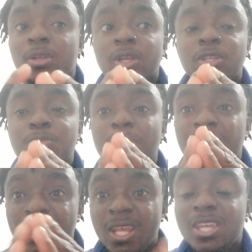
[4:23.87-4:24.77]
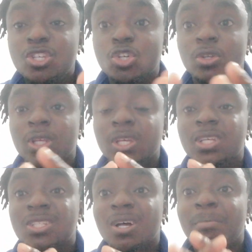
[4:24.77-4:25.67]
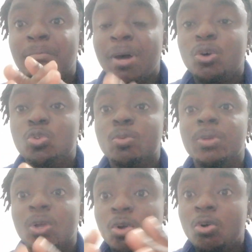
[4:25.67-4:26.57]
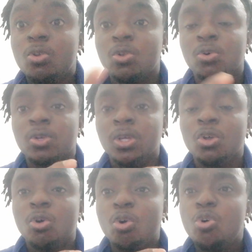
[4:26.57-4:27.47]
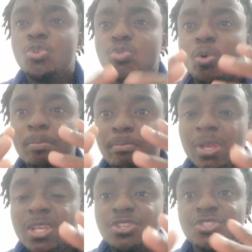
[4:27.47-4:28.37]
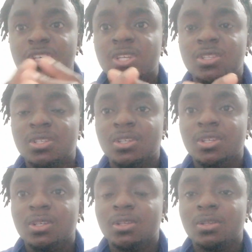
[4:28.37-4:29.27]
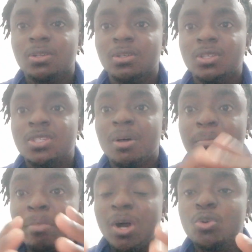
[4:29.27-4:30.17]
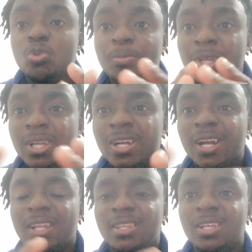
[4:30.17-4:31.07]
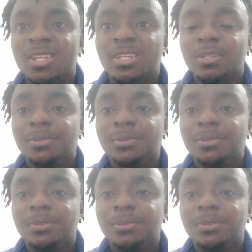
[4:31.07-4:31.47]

eh, expectation is about to be honored. All your patience is about to be granted.